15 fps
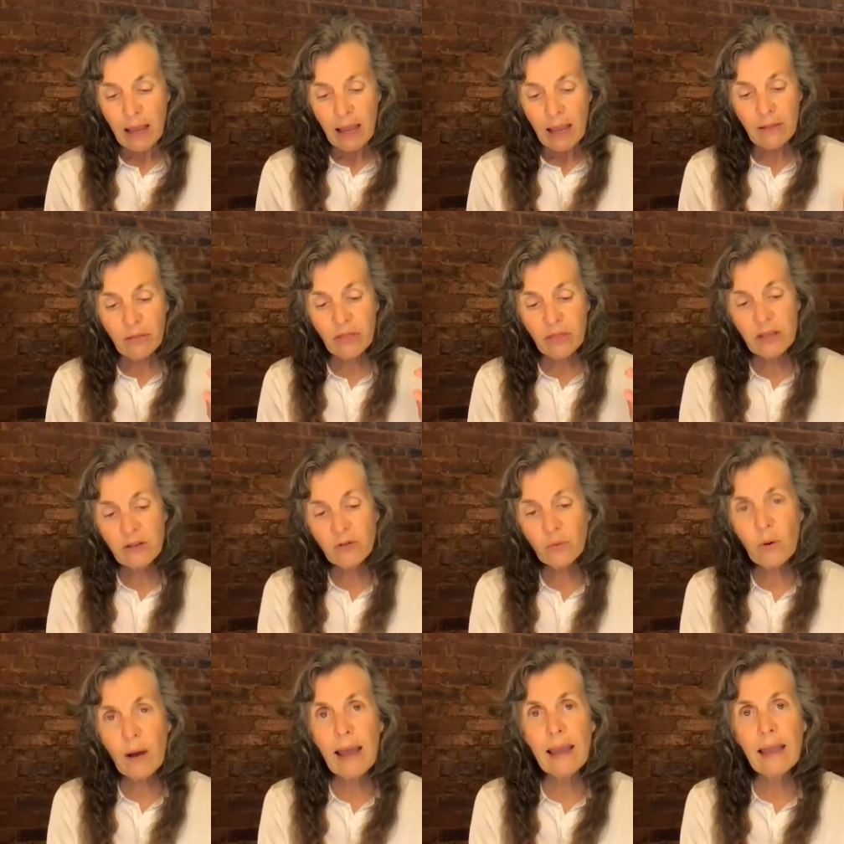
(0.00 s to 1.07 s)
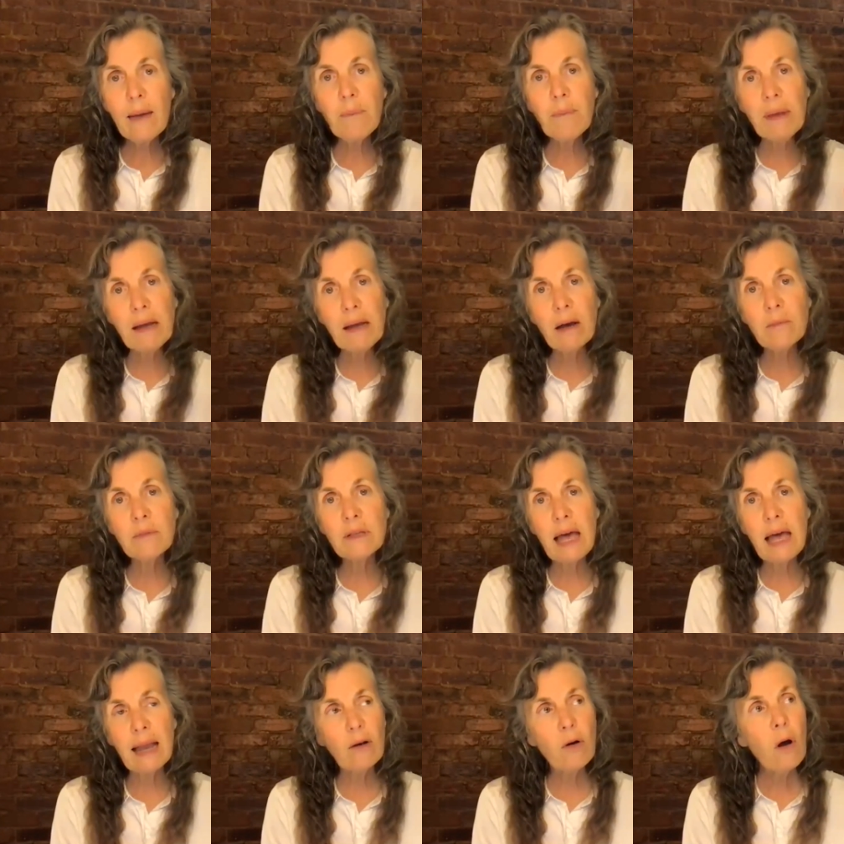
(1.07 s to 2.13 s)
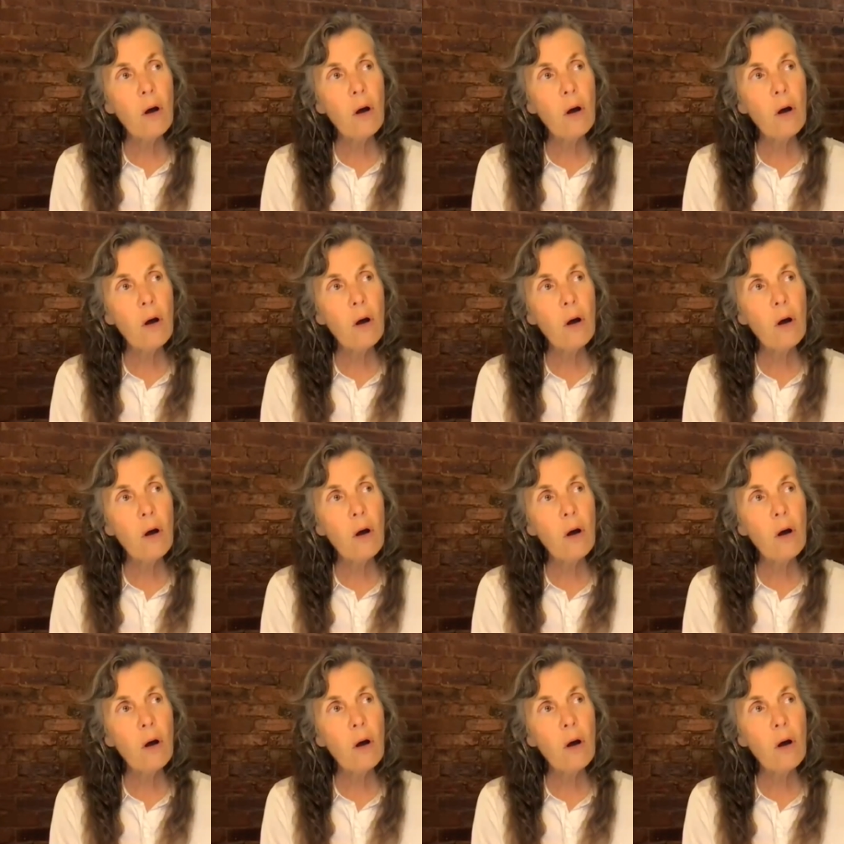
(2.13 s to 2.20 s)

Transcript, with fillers: In this way, it becomes like